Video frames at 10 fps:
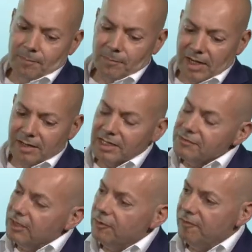But I think
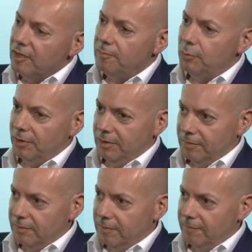it's very, very
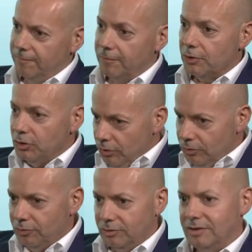important for you